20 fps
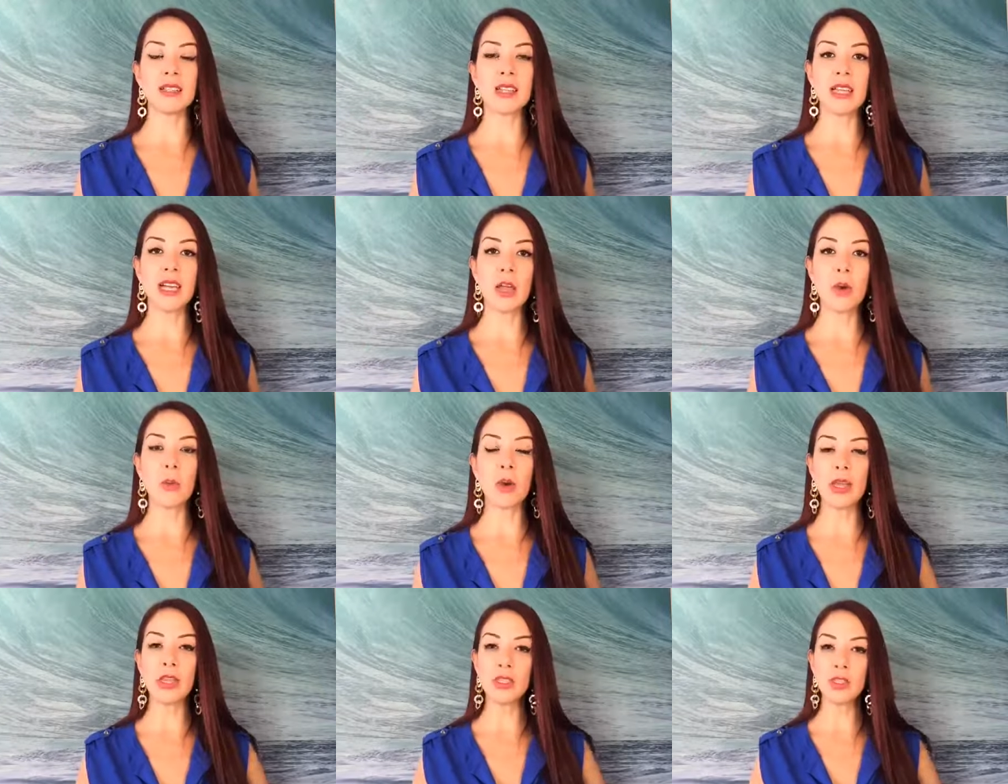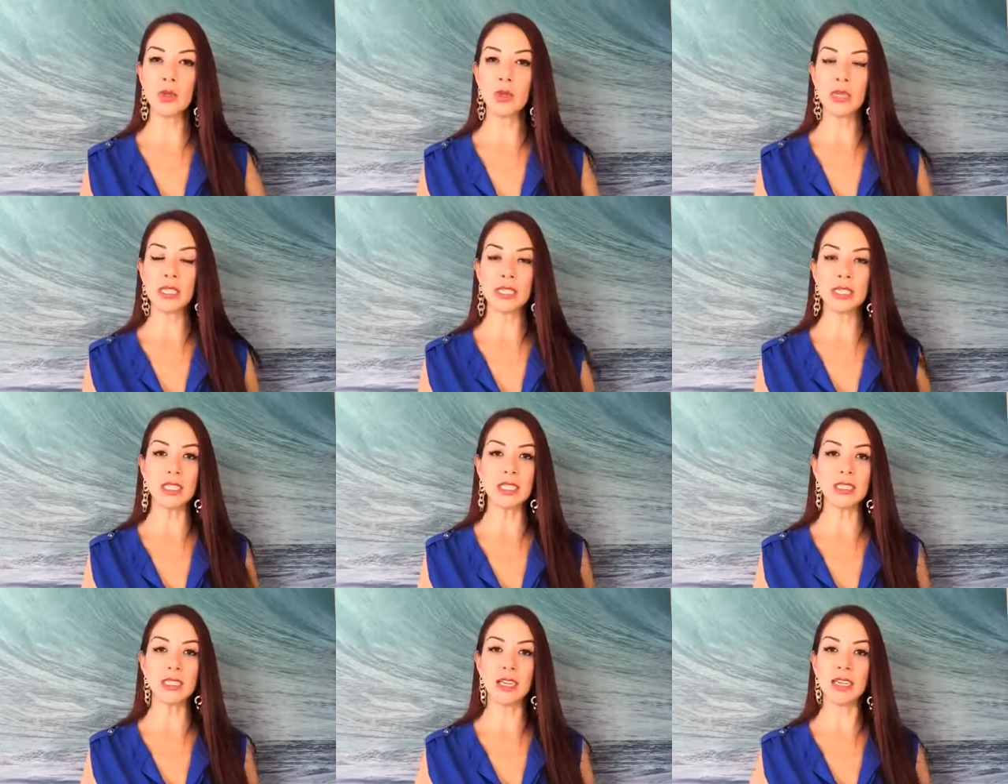And I want you to
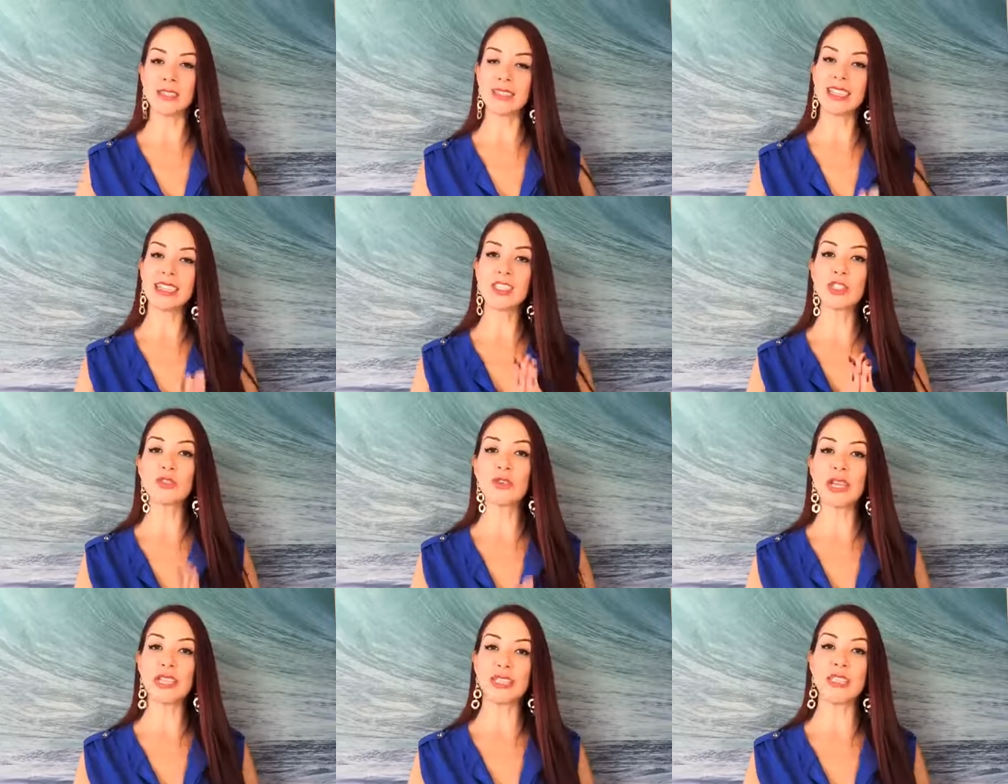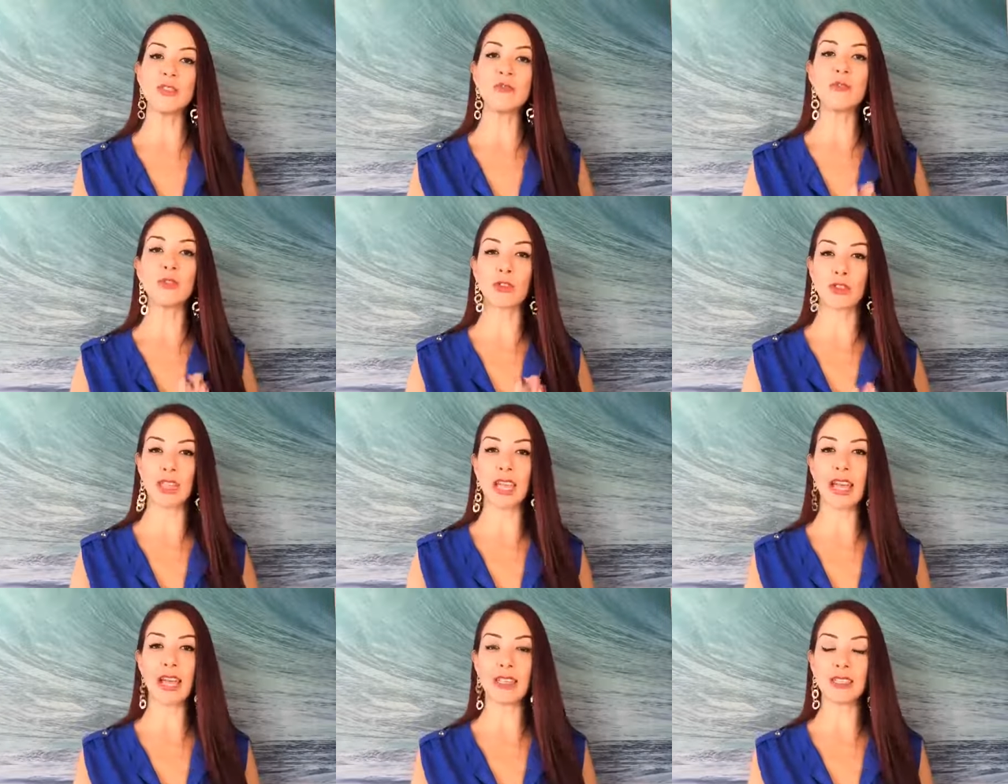understand that dressing for
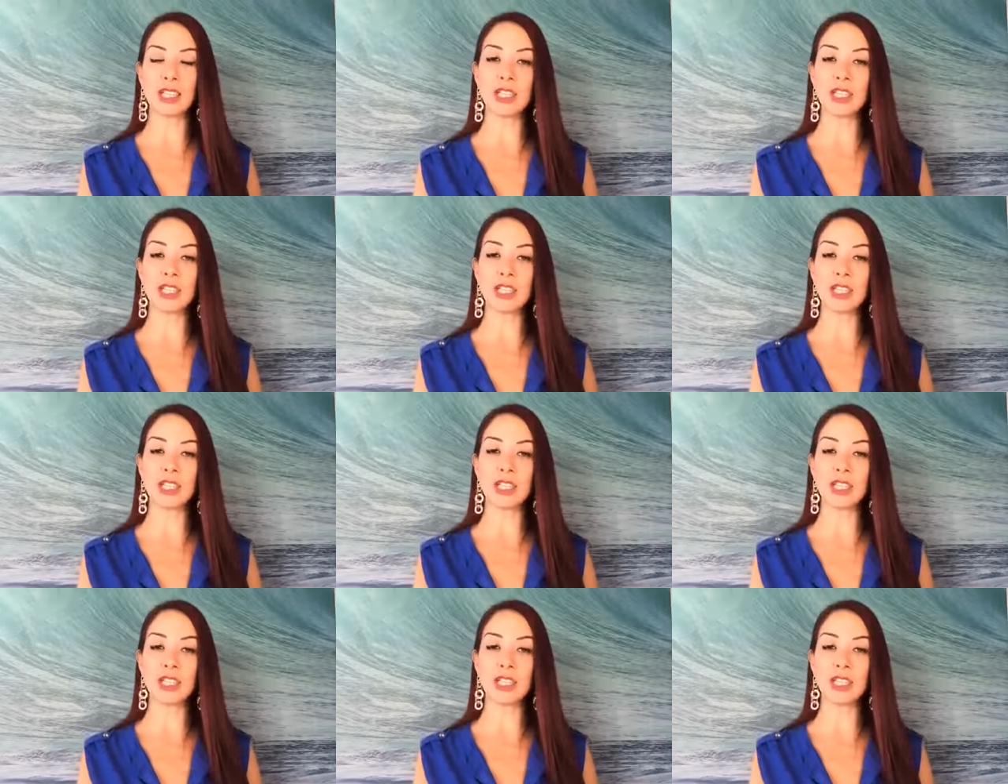that